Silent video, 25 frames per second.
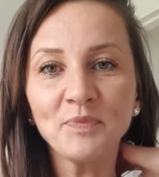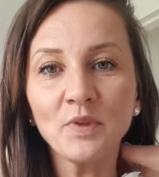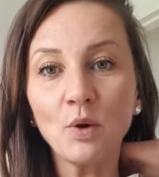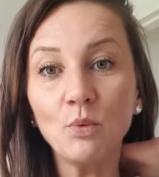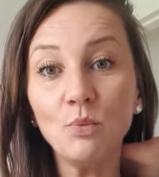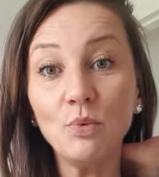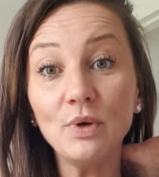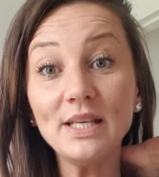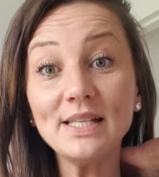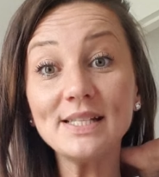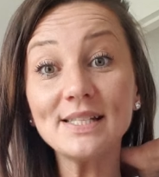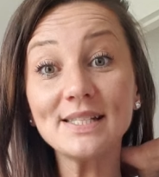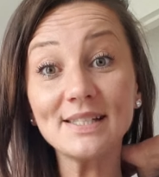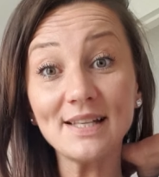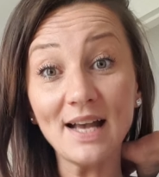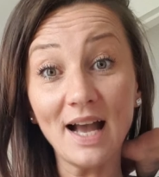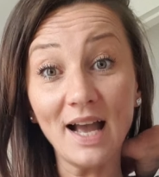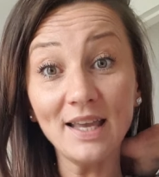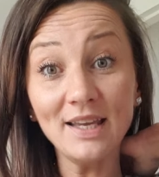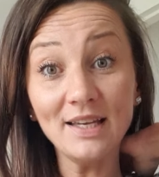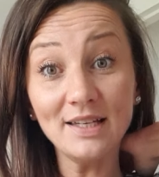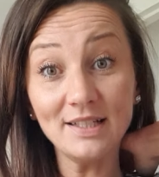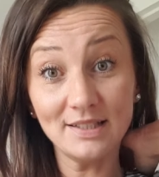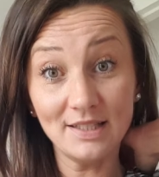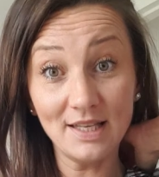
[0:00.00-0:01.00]
We
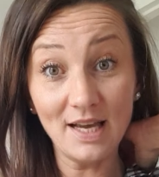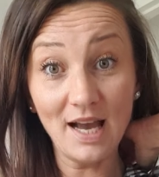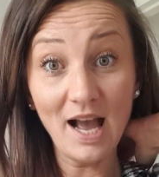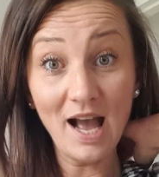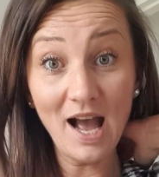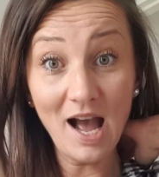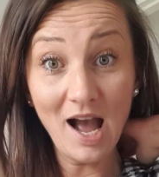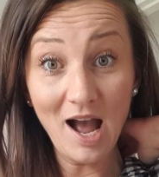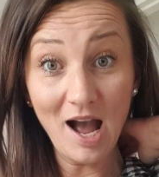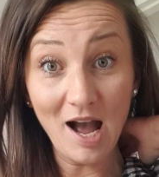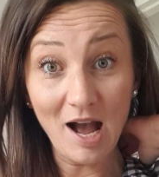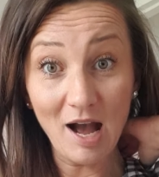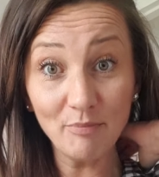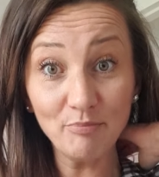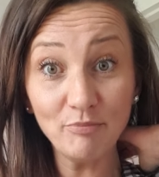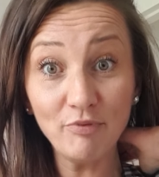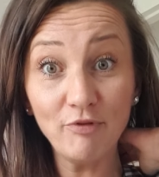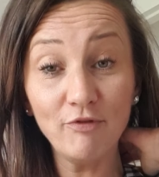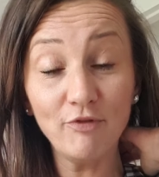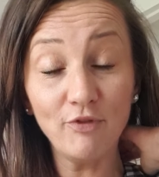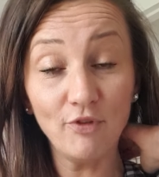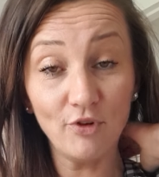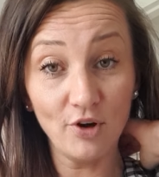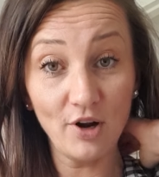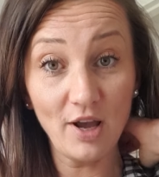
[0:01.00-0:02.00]
signed up
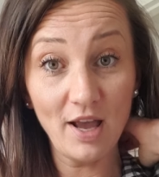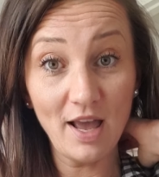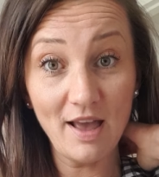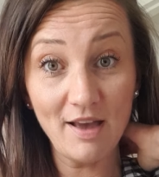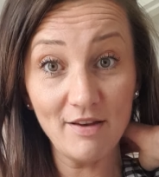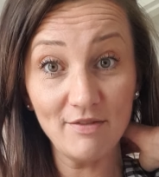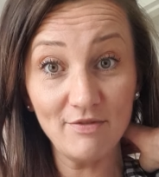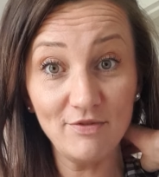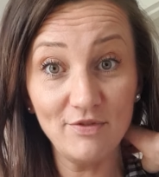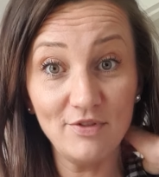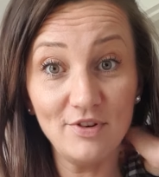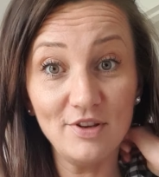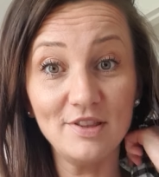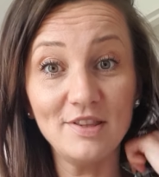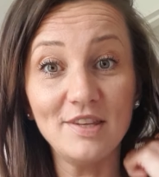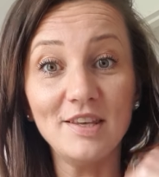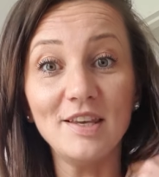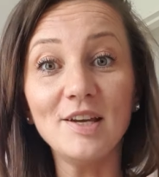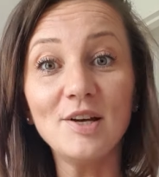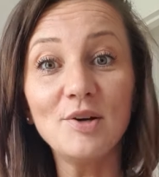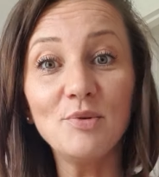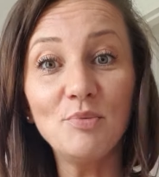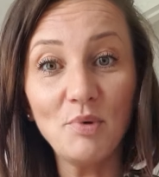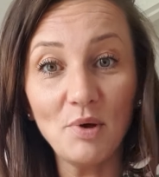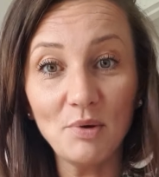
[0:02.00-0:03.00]
for
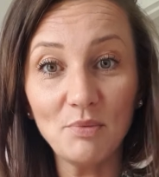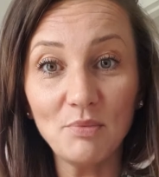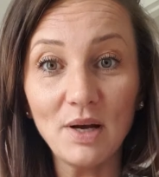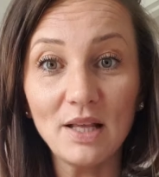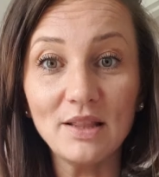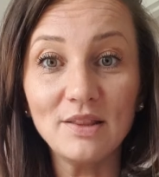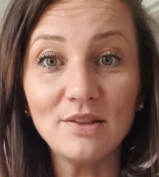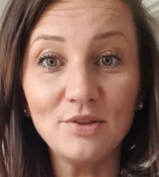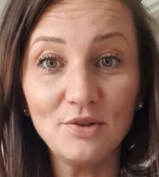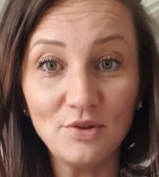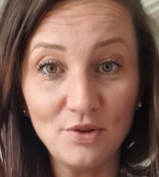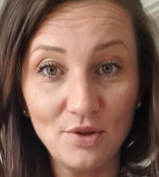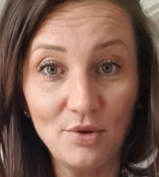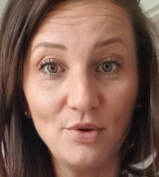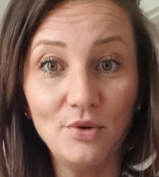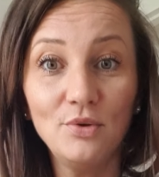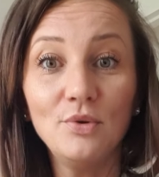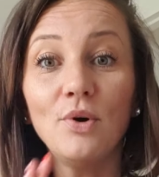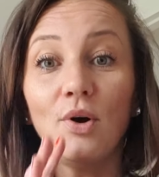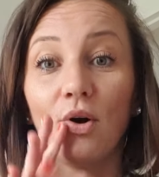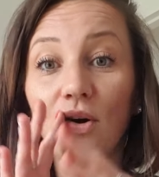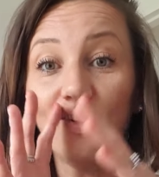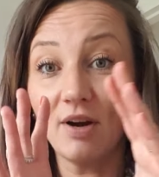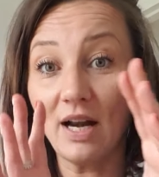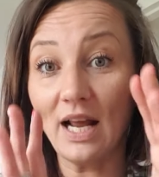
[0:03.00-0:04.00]
everything we went through,
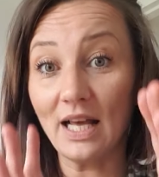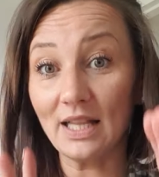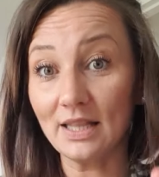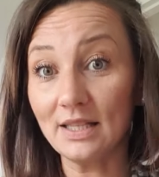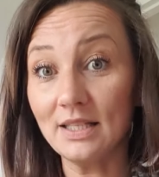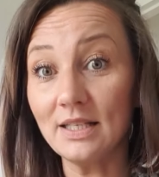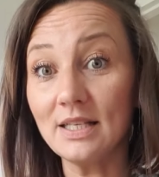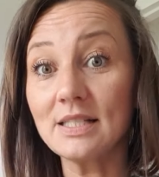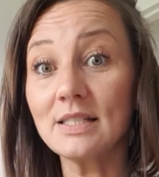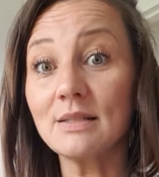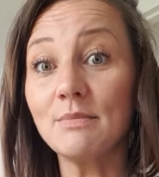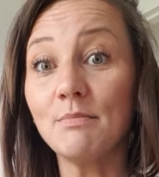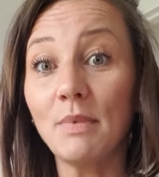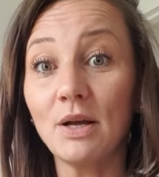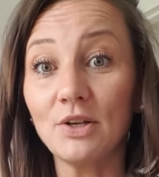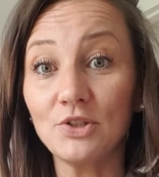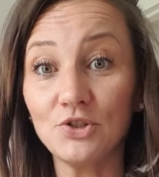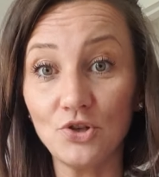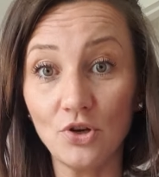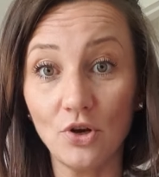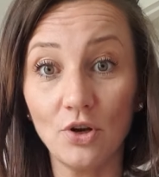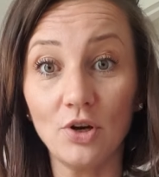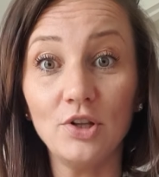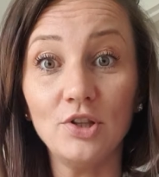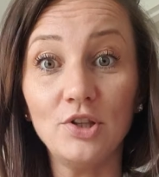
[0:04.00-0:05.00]
or at least
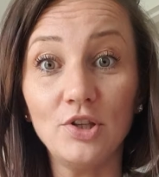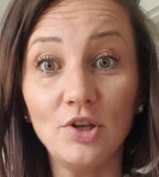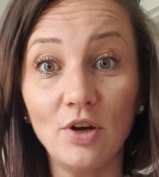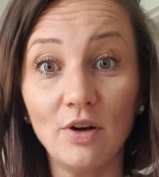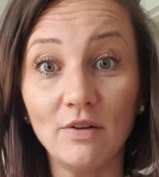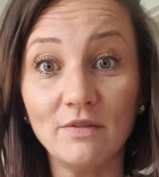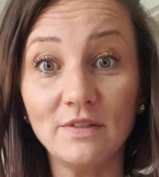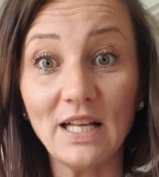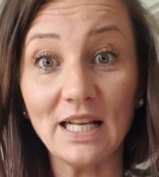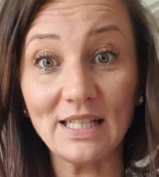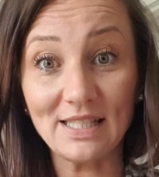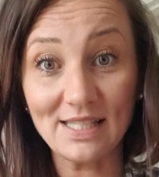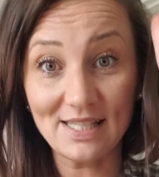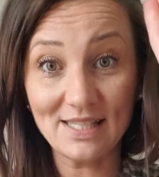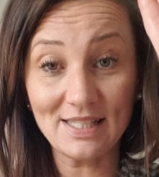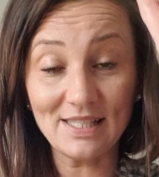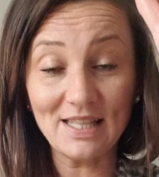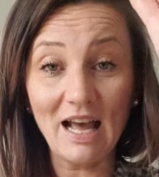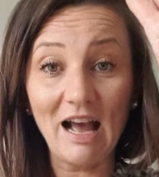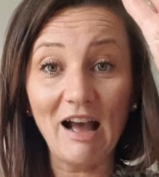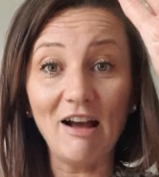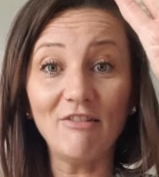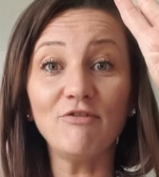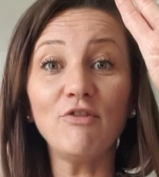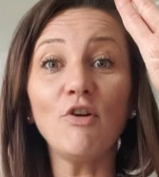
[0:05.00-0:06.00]
majority of that
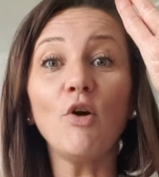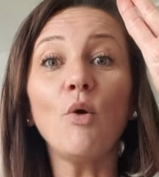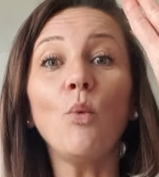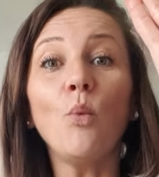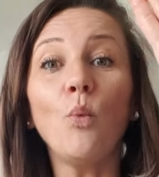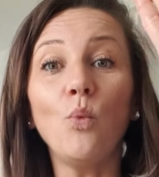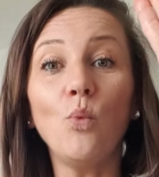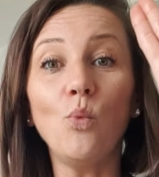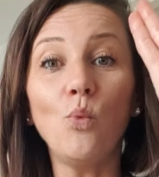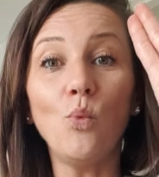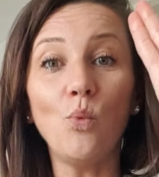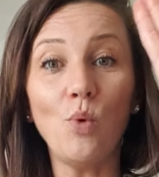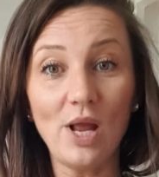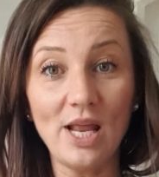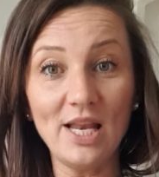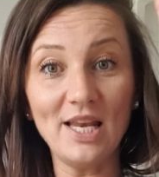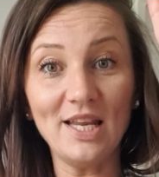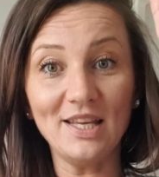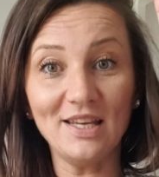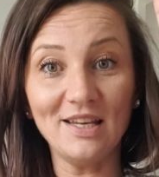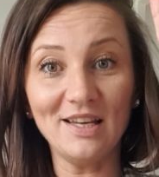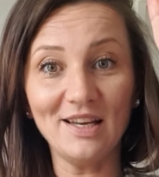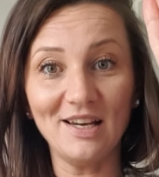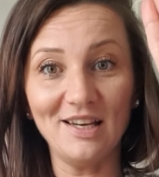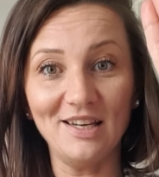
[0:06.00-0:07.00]
stuff
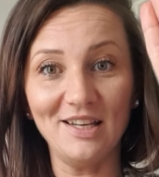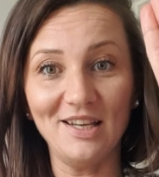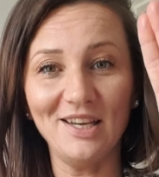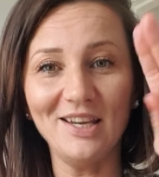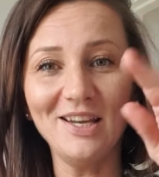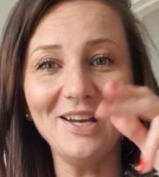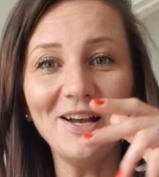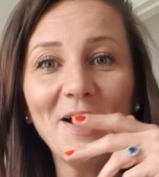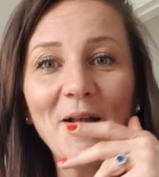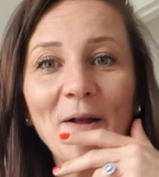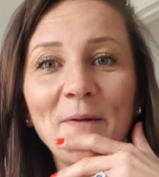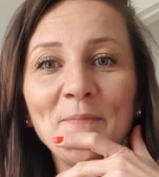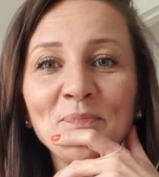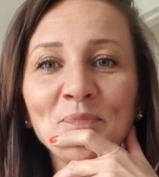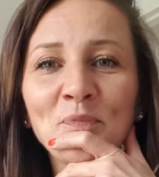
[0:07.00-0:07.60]
willingly.